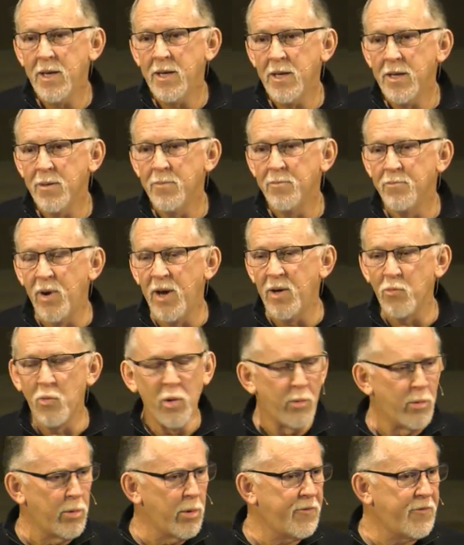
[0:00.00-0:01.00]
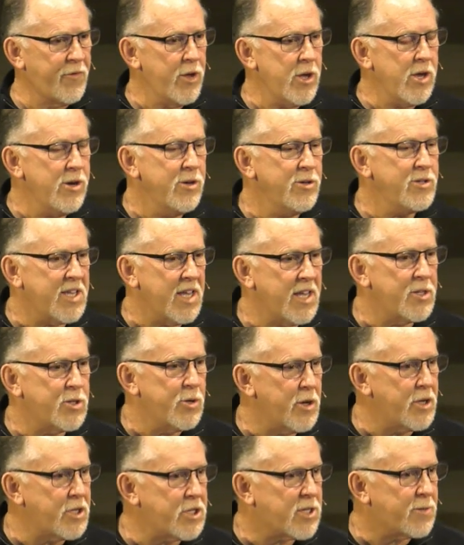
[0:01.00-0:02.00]
but were refusing to
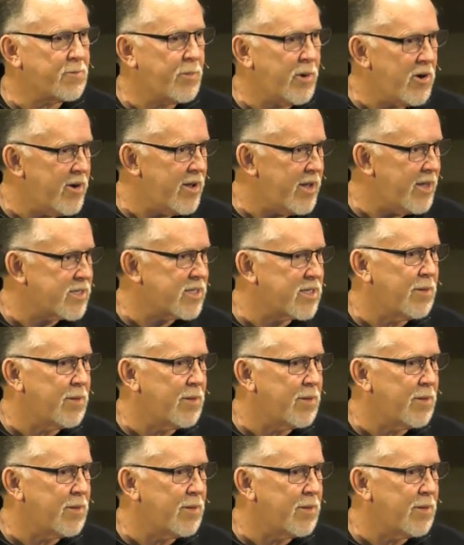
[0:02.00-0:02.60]
experience